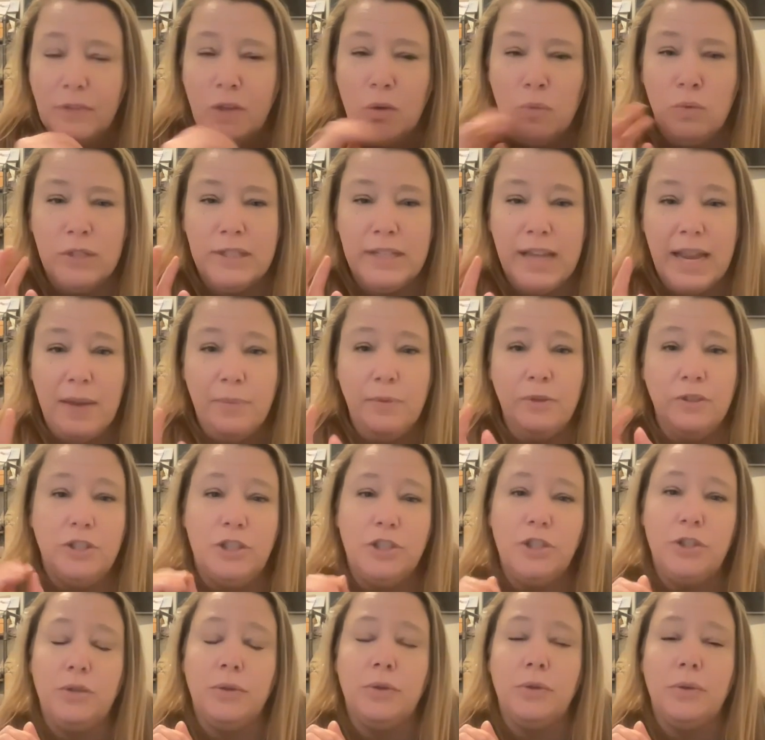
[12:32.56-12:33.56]
was able
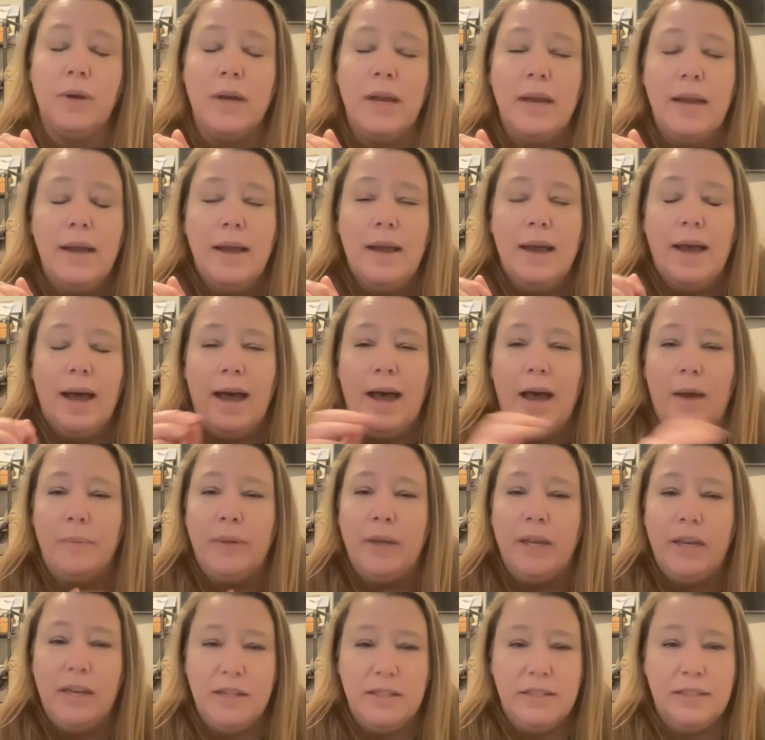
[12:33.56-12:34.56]
to
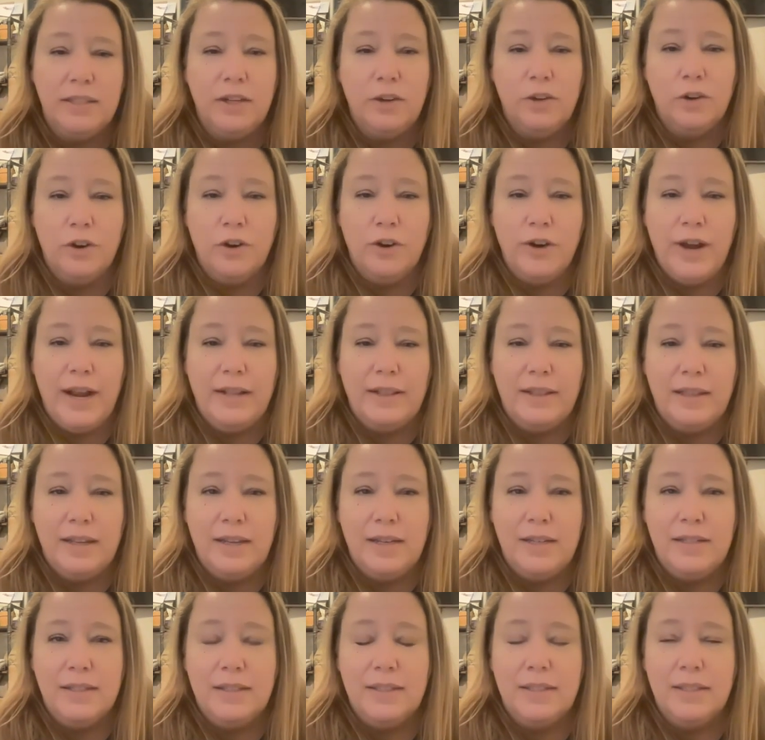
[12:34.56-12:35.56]
easily create
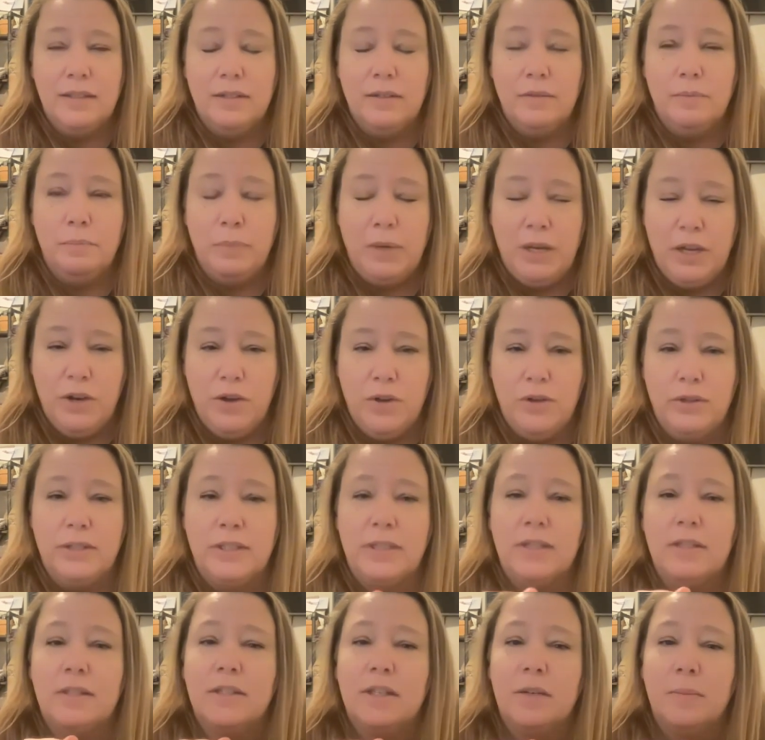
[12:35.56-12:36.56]
these
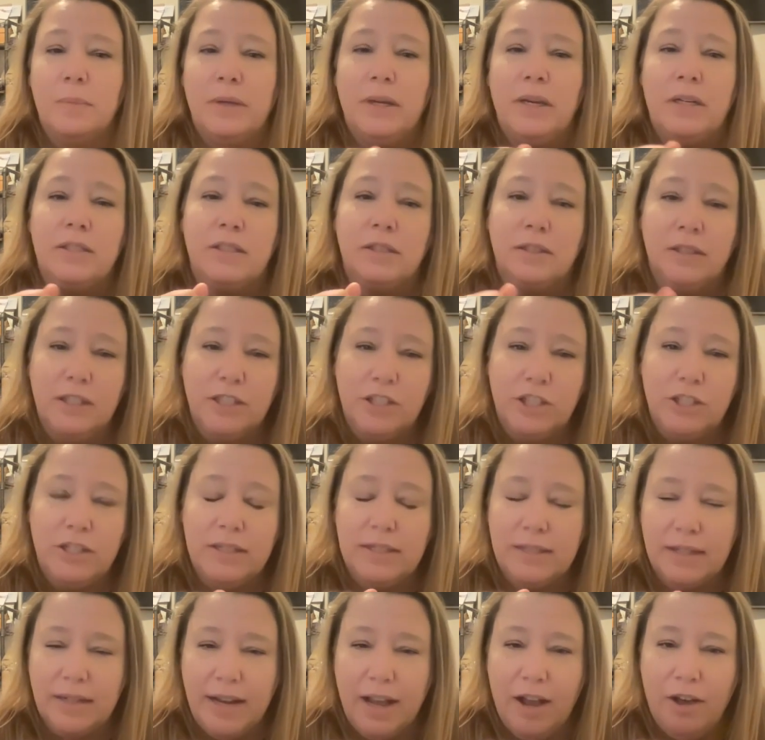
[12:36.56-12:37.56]
meals to be
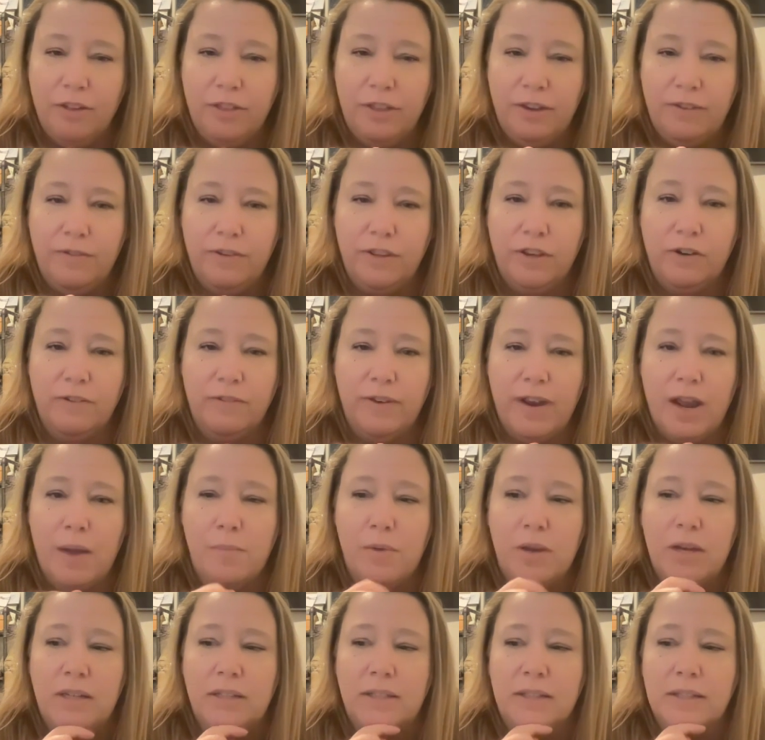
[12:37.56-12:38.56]
delicious and healthy for their
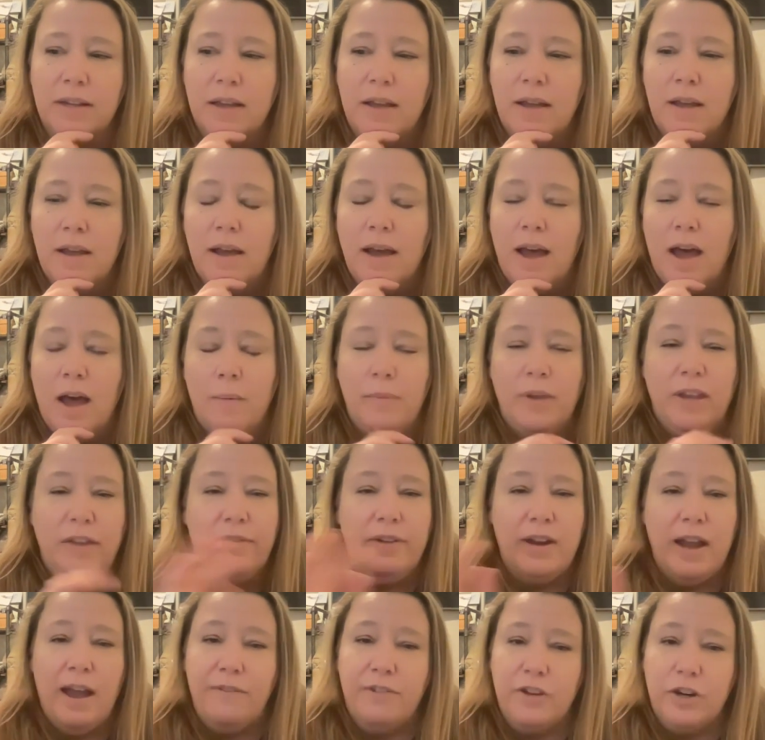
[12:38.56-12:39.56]
families,
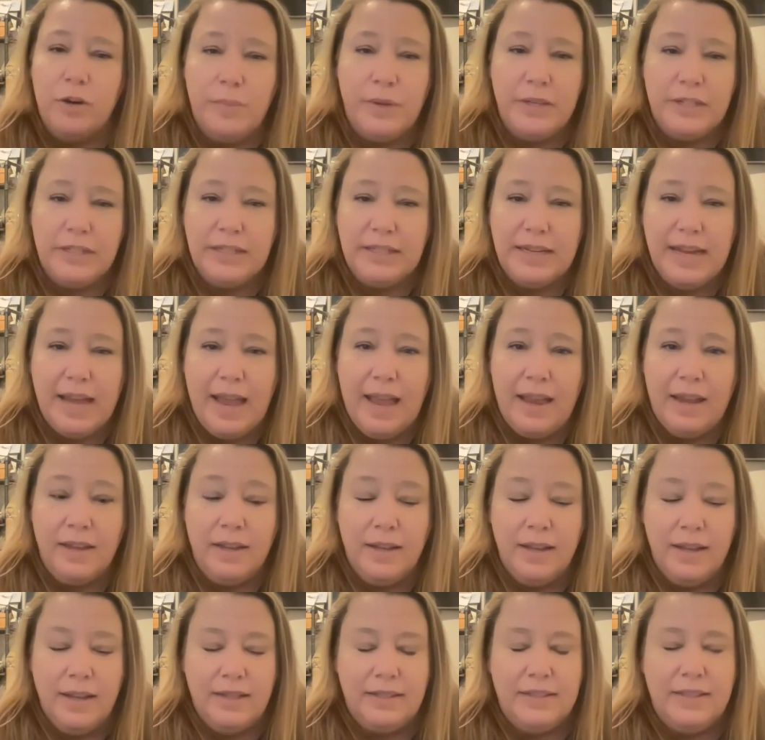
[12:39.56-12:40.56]
even after a busy day.
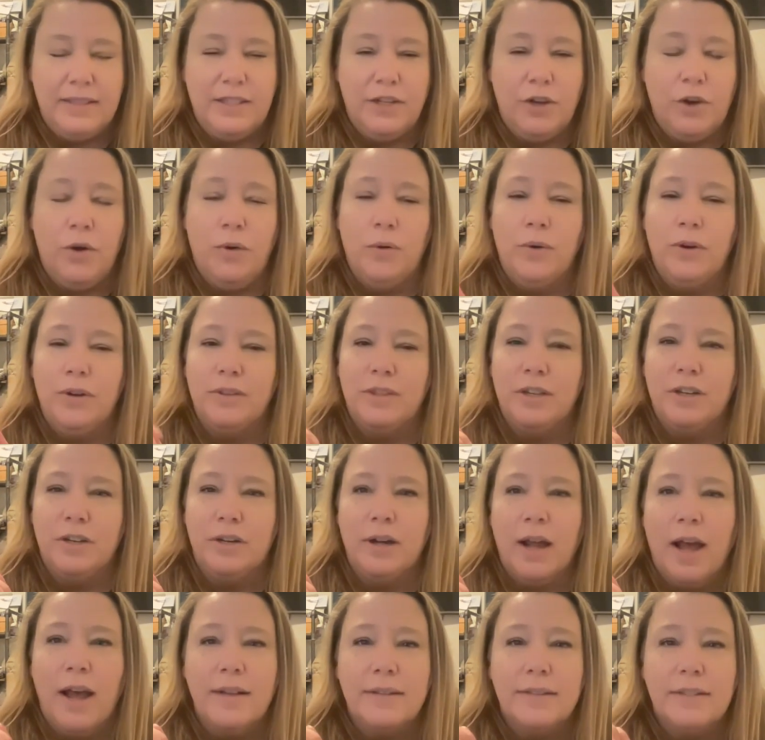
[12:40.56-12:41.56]
So they're
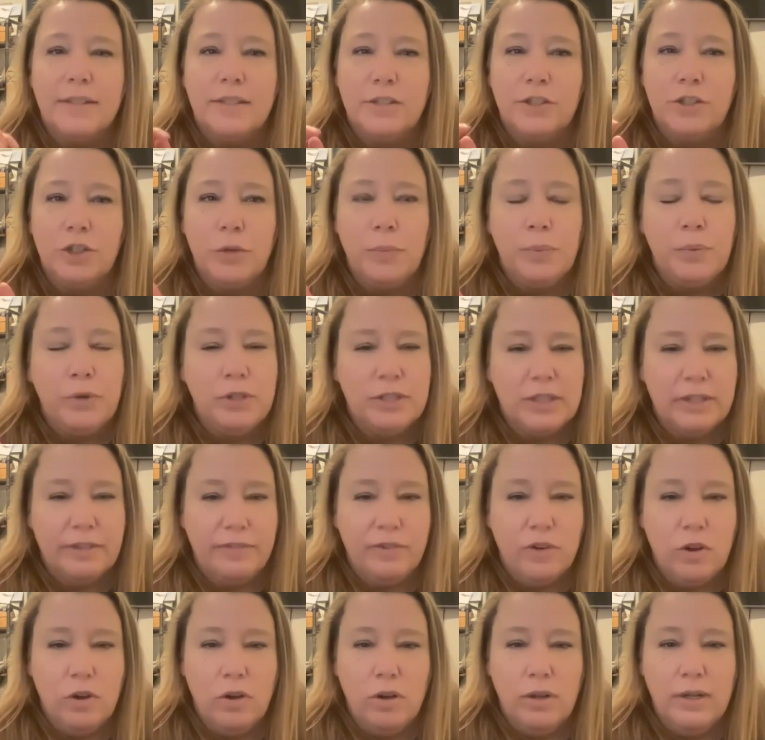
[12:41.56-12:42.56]
not super
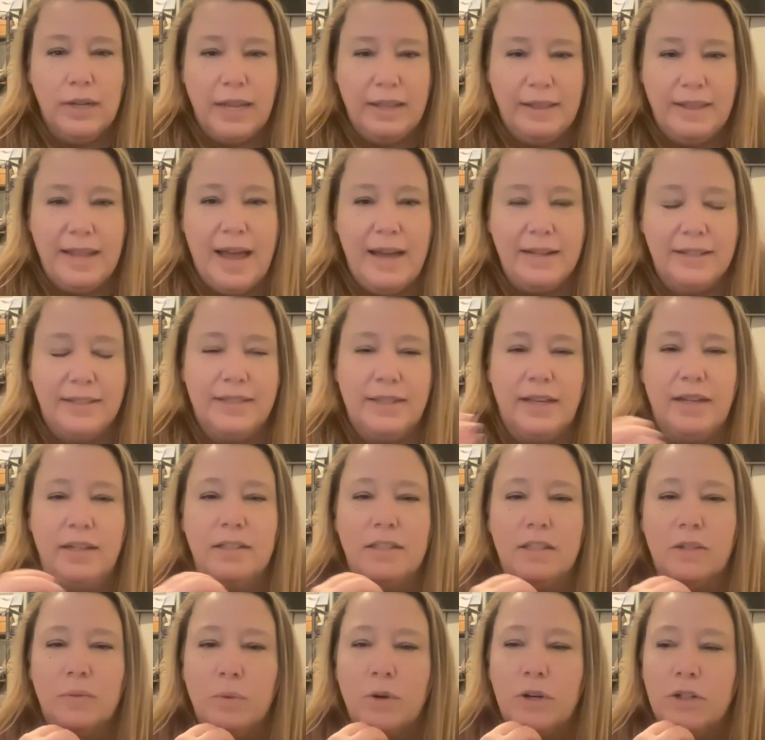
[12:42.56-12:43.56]
difficult in that
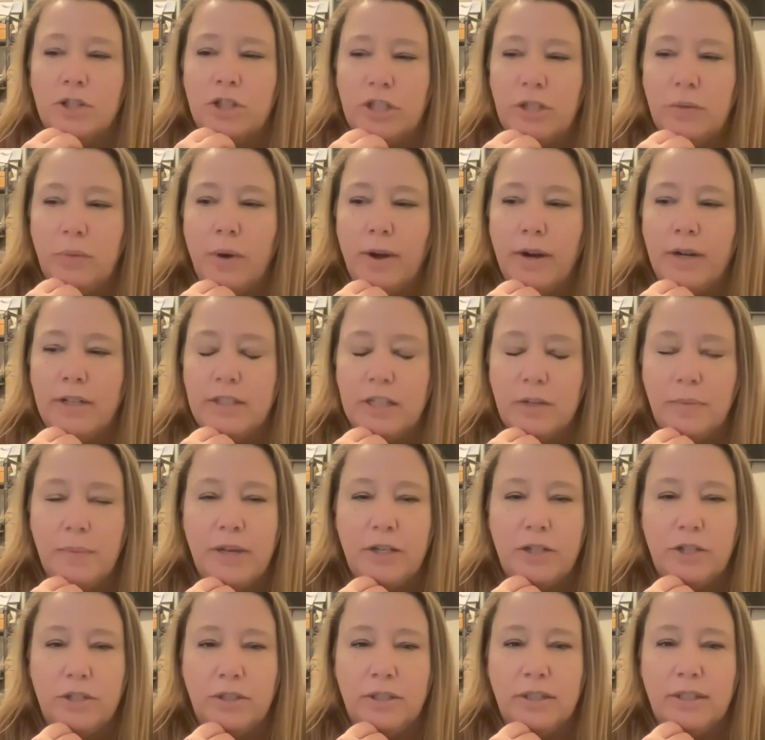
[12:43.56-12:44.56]
sense, where she wanted to
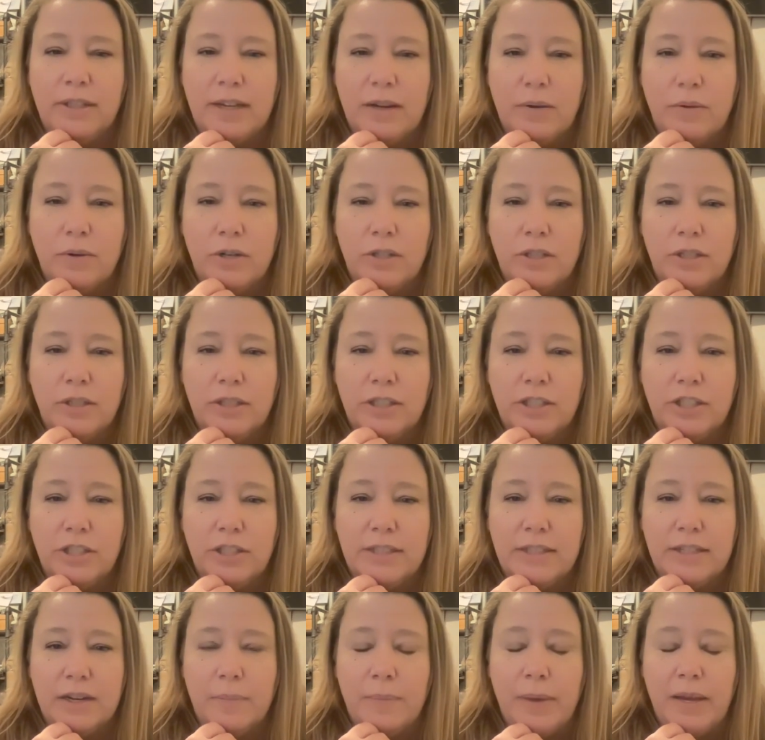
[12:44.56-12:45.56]
make sure that they were
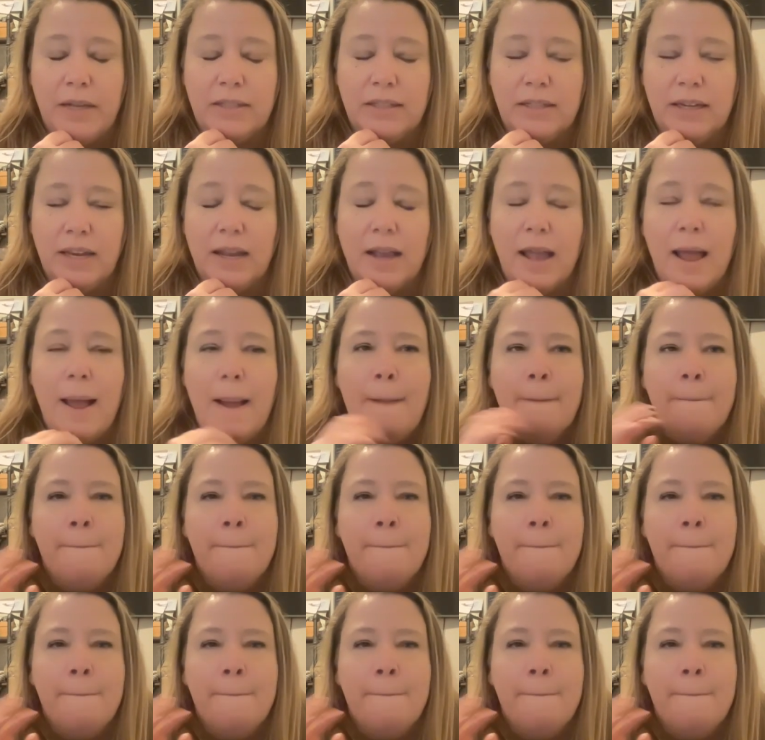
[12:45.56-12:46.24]
delicious and amazing.